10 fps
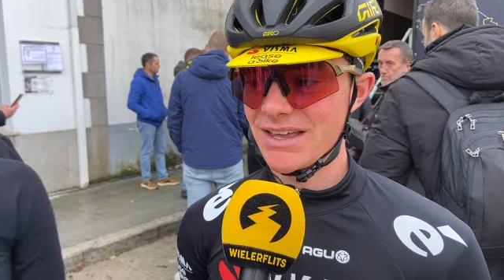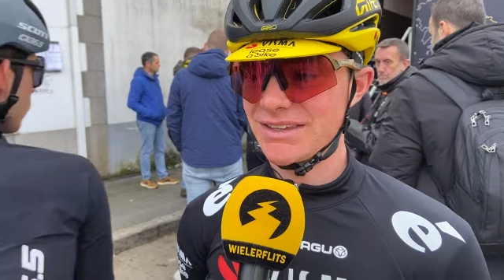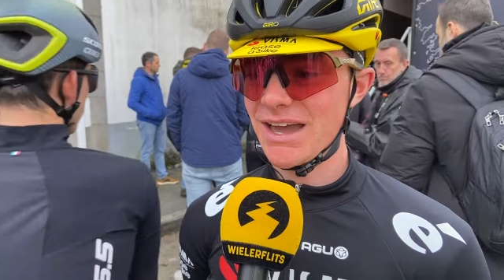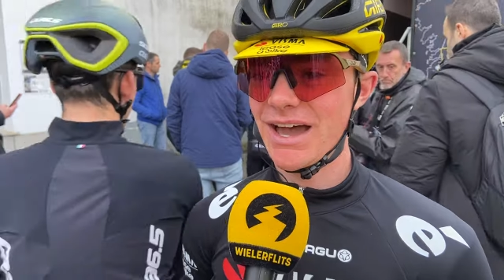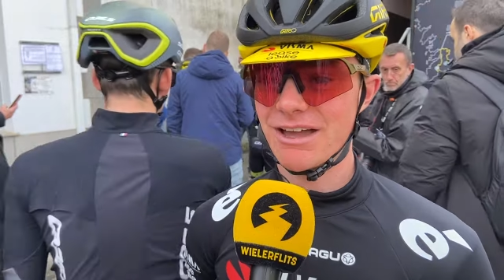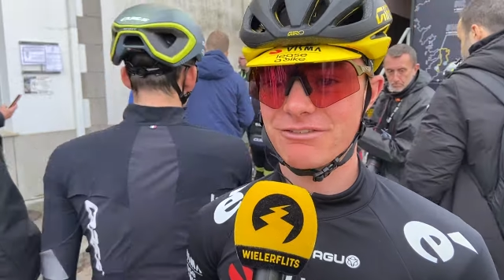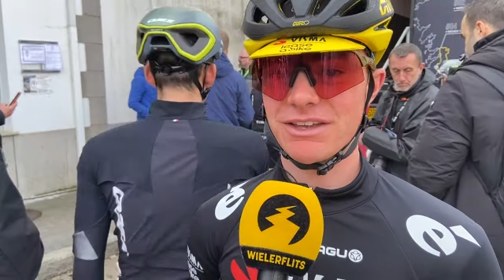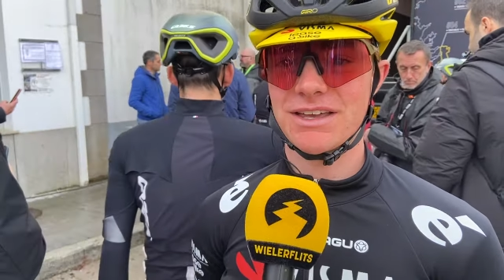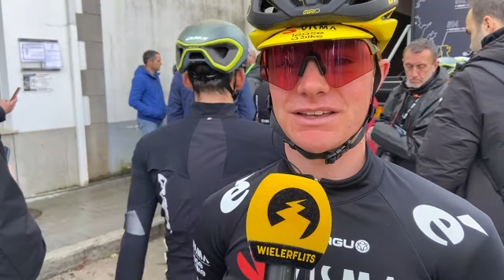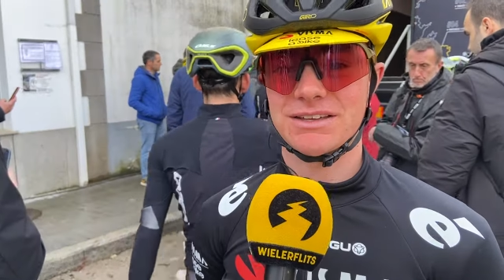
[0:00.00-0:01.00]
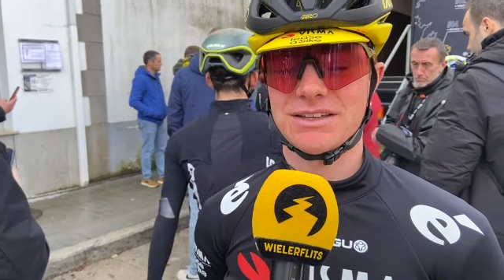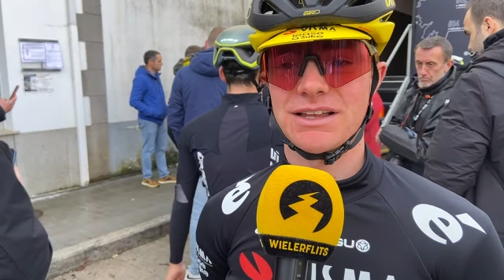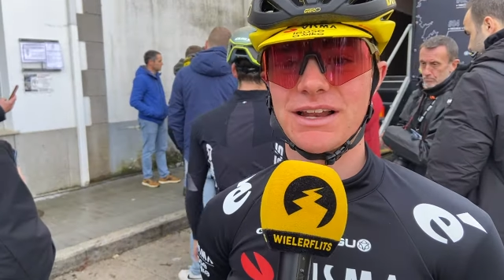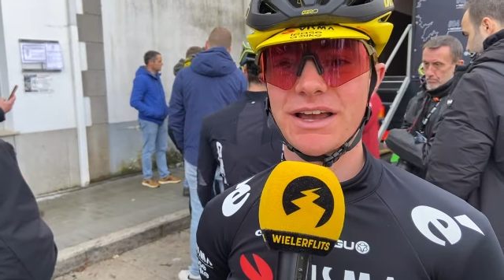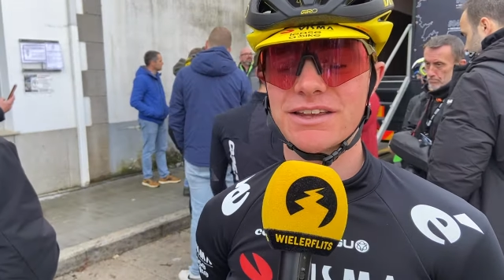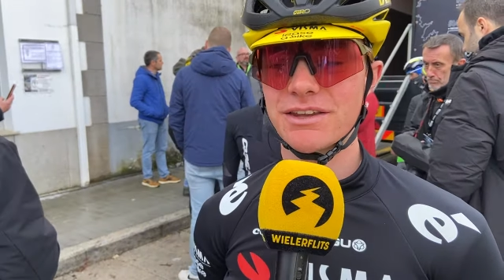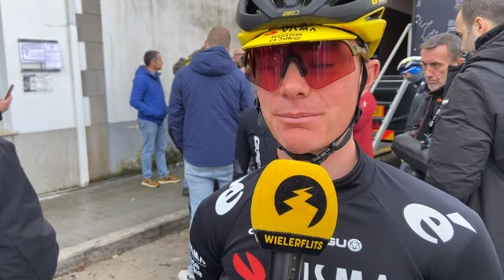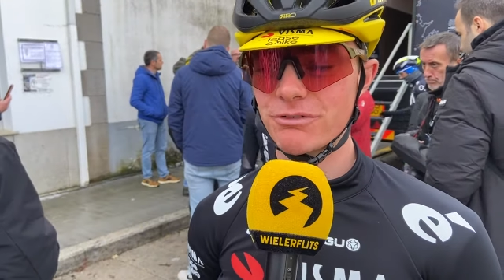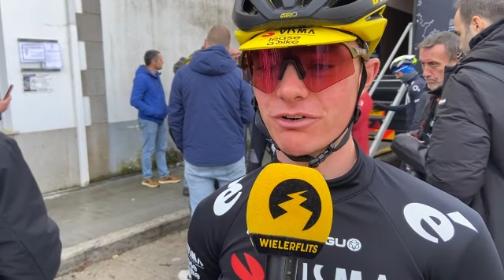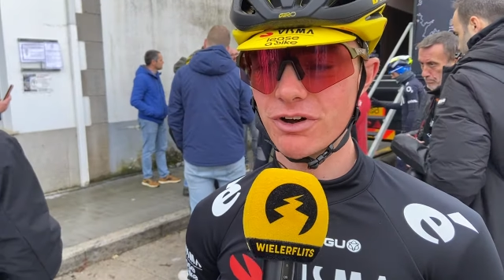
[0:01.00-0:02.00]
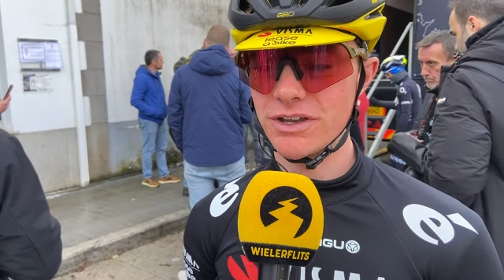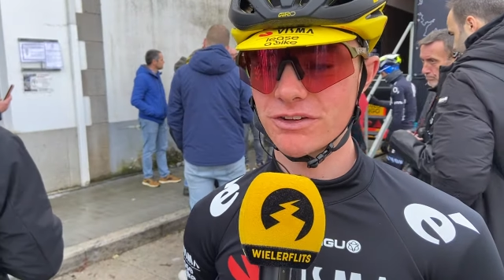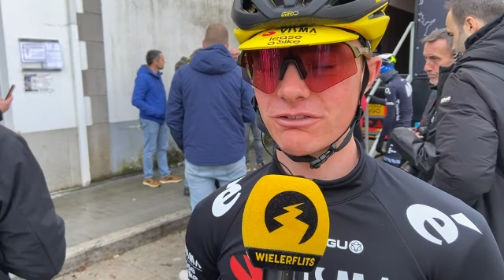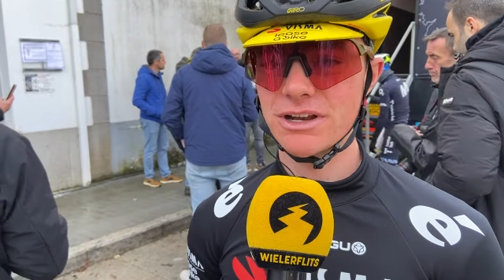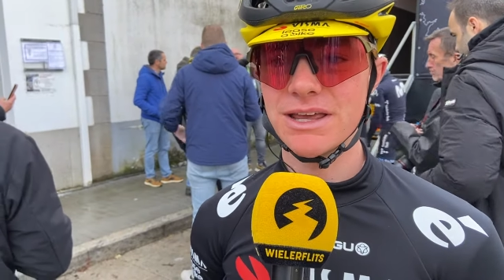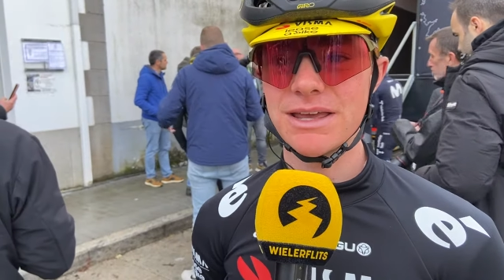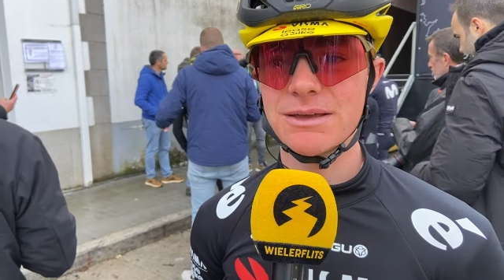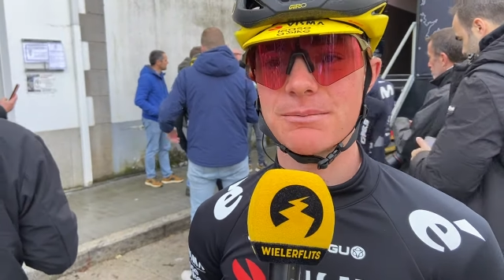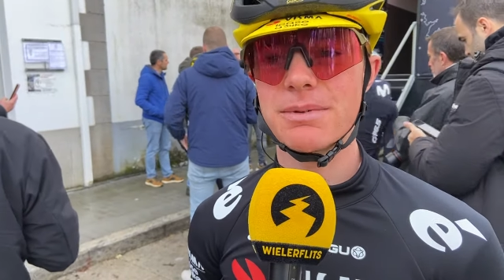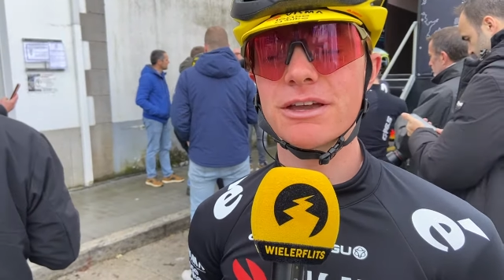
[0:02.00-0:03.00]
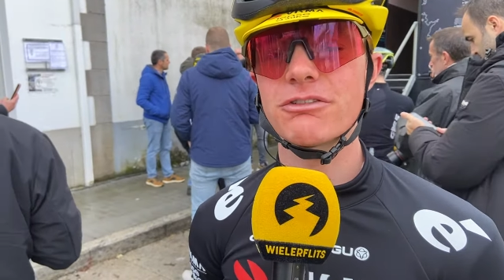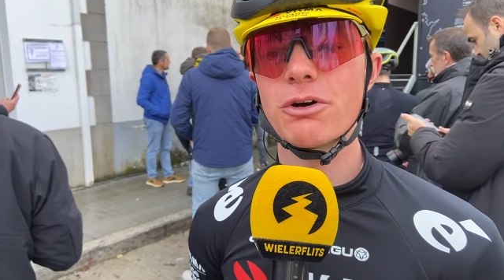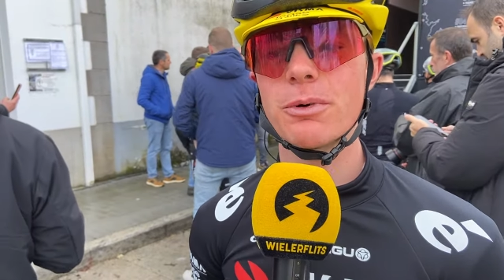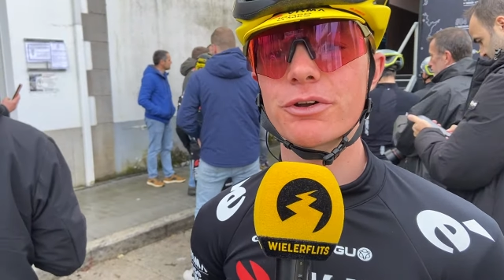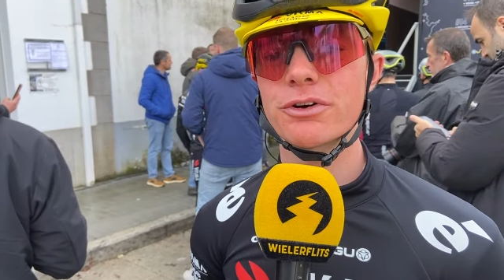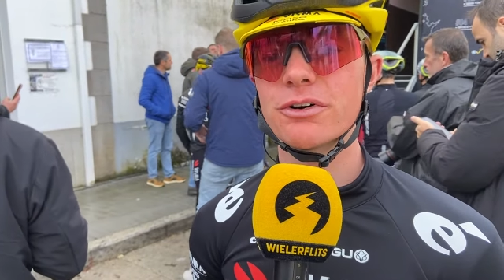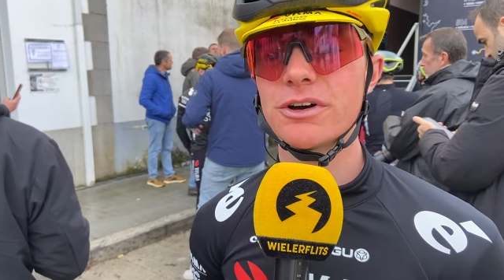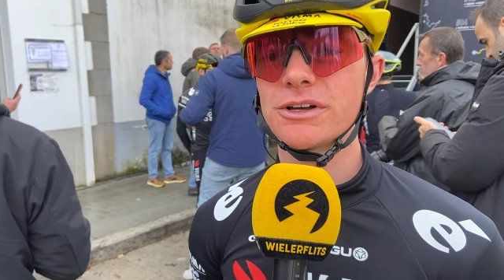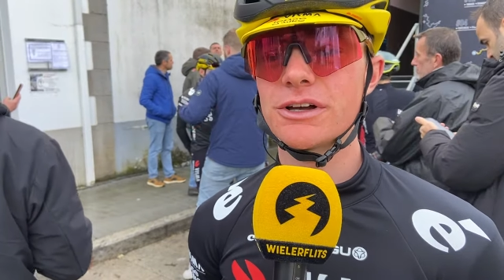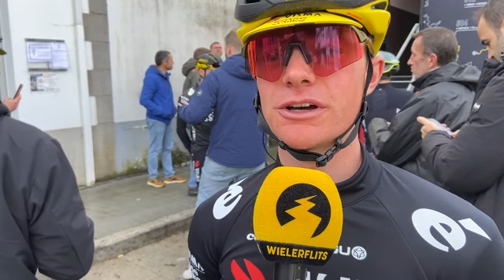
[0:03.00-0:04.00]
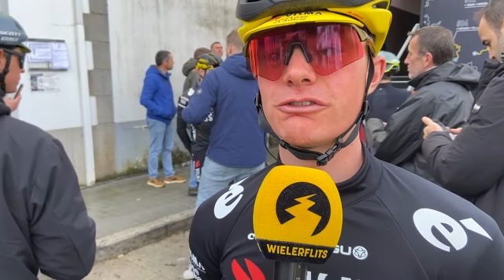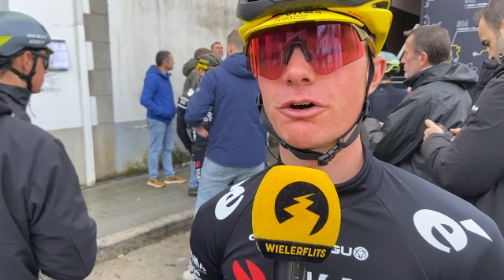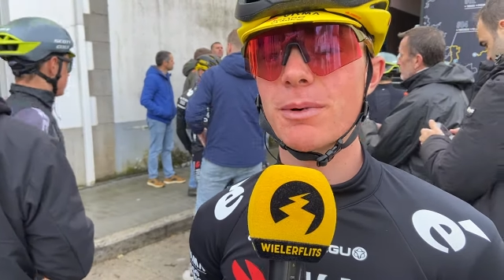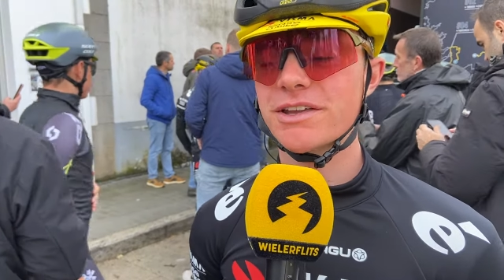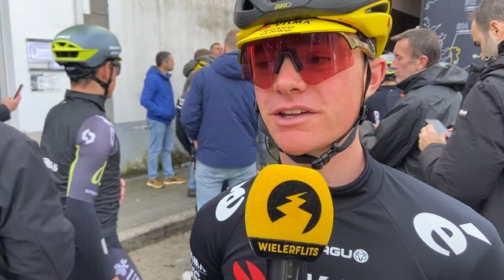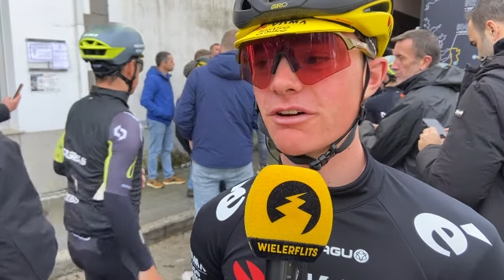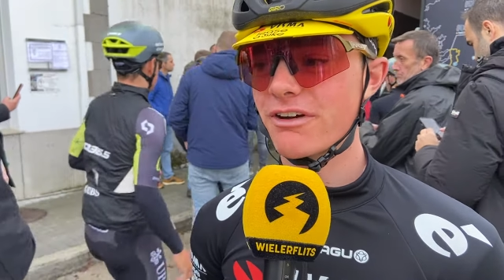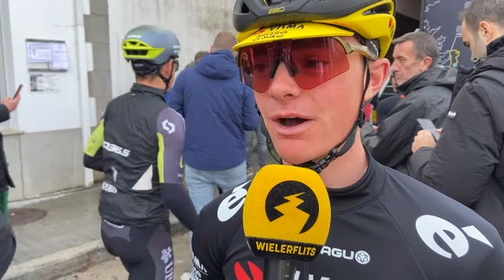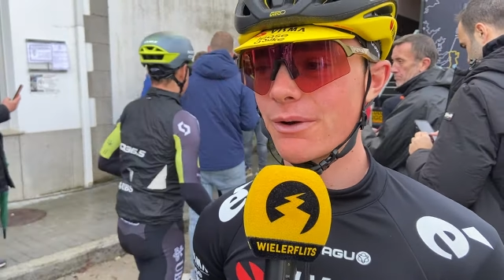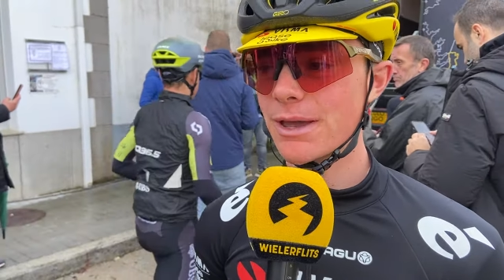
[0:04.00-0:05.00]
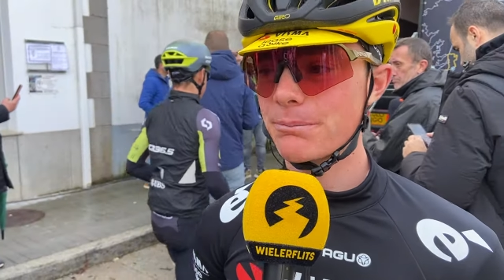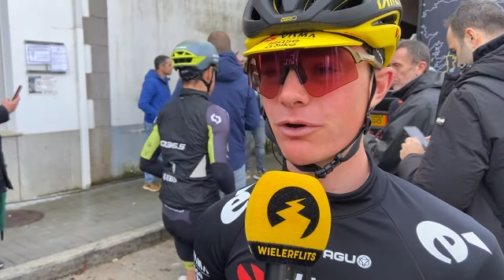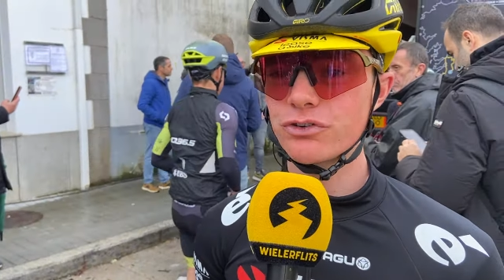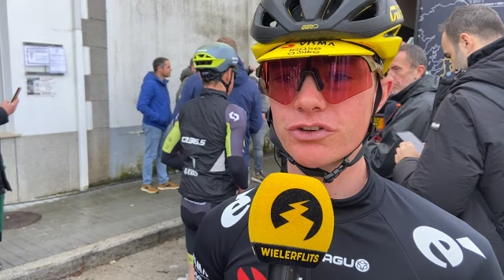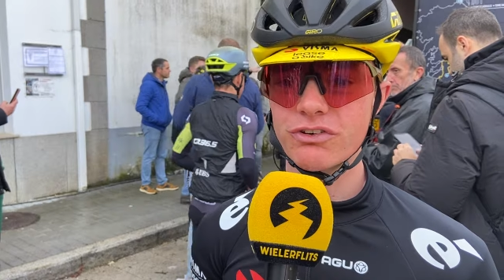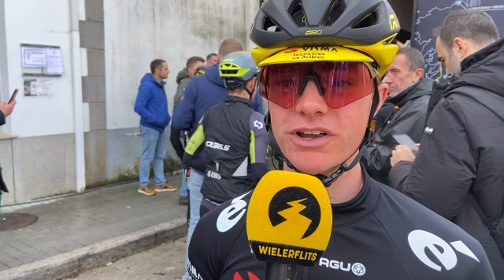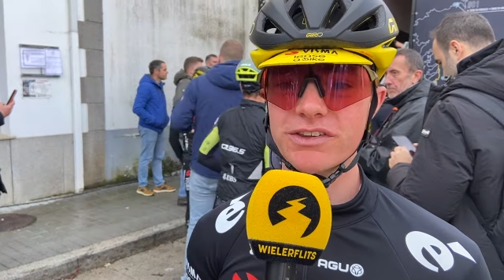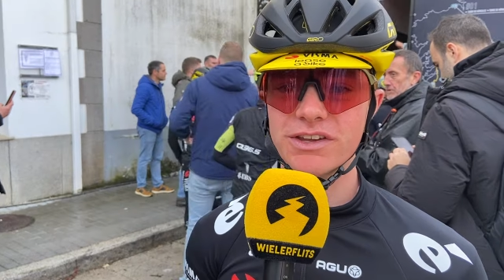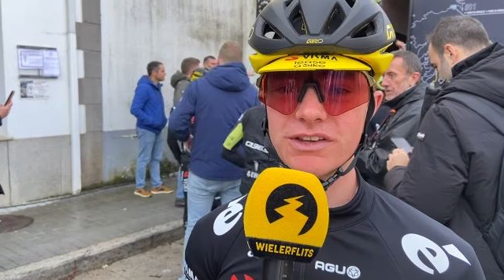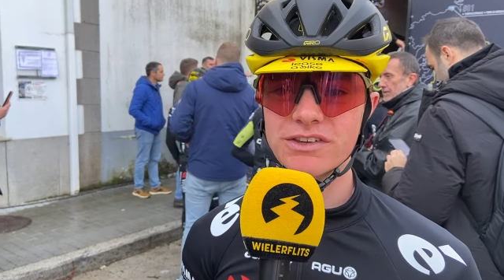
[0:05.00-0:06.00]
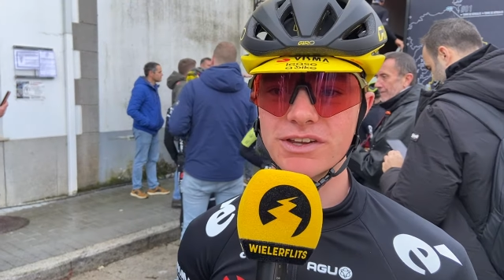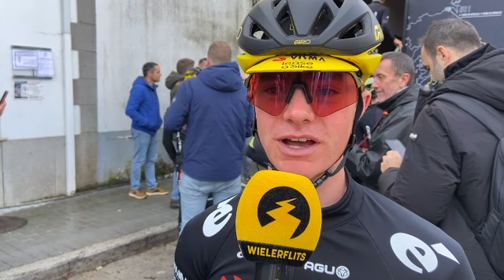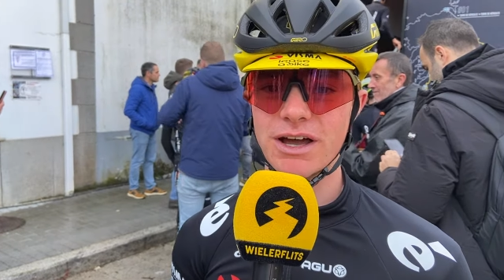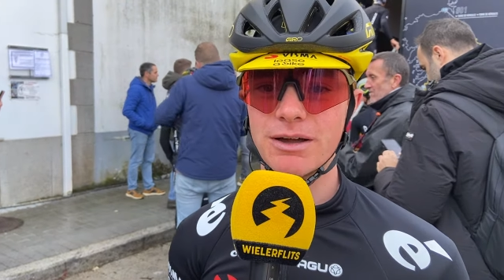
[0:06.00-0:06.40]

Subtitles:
Yeah, I think, like I said before, he's a really big role model for myself, how he approaches races.